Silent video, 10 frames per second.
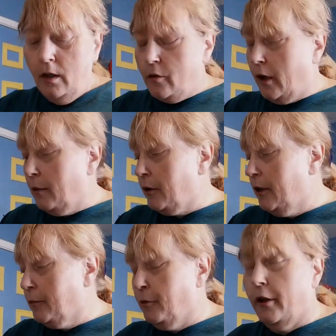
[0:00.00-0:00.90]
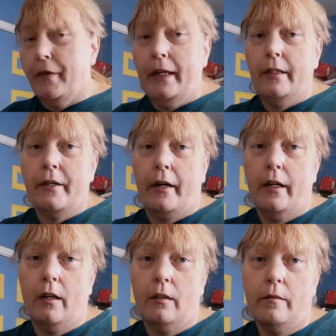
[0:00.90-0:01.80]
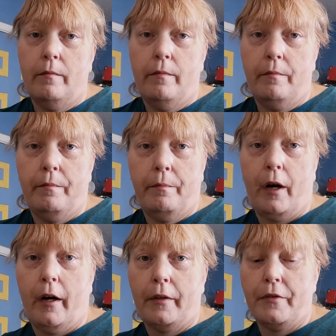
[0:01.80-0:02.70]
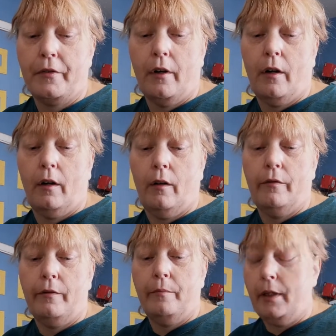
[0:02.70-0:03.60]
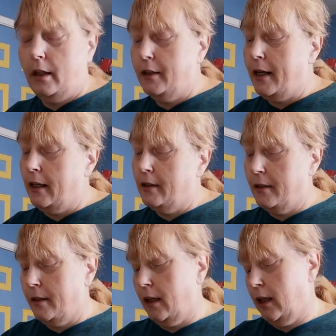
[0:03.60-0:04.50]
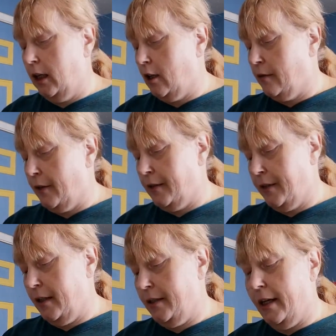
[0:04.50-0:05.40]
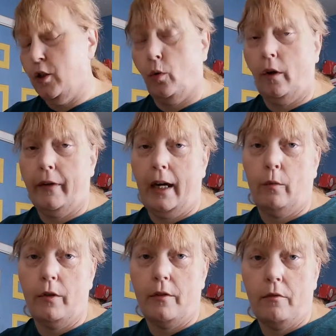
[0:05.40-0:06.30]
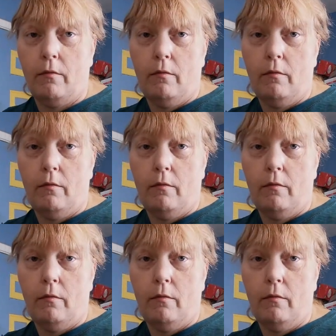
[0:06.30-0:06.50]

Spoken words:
Well, I'm going to put the entire box of pitted dates in here. This is a 12-ounce